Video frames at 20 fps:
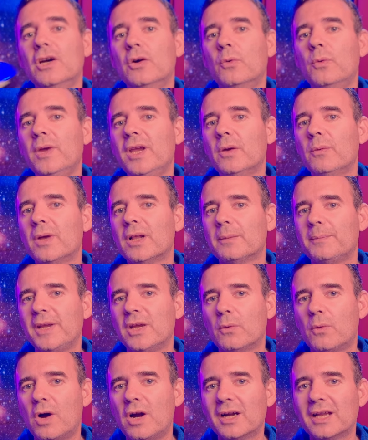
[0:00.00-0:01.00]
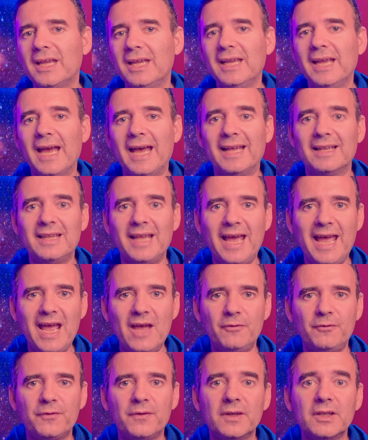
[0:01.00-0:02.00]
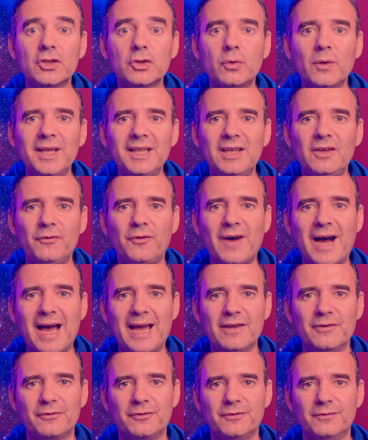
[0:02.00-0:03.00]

we will be working at f25.